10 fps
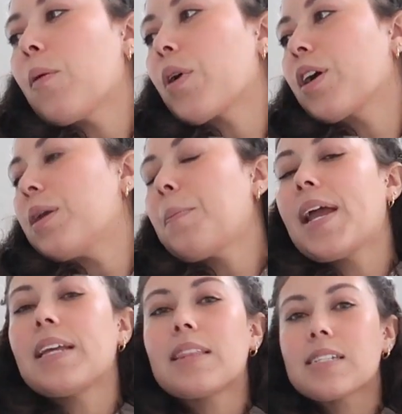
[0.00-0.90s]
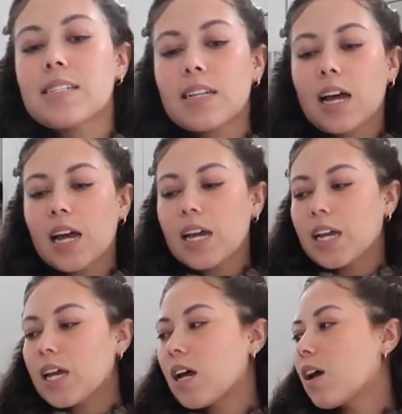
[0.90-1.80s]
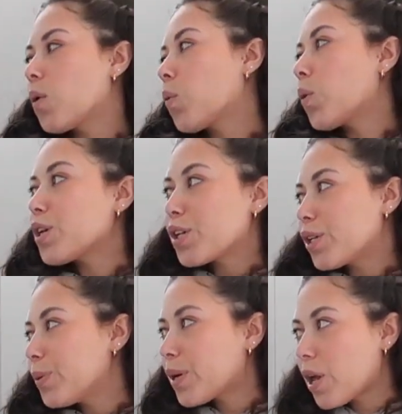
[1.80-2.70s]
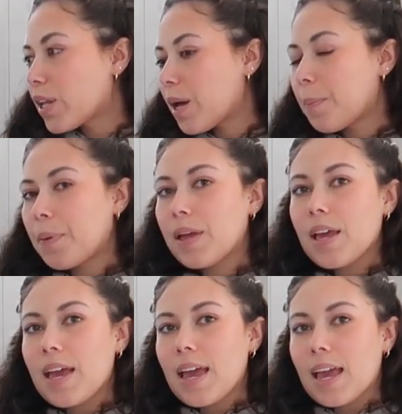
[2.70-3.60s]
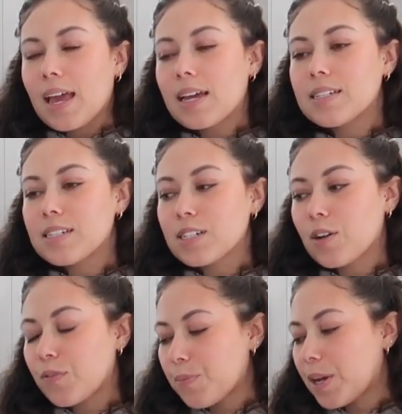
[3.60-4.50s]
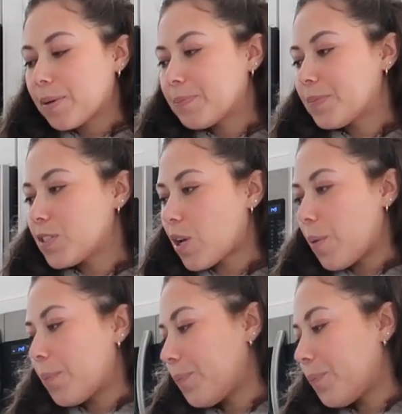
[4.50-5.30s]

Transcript: We're gonna paint this guy, wood glue it all up, and go from there. So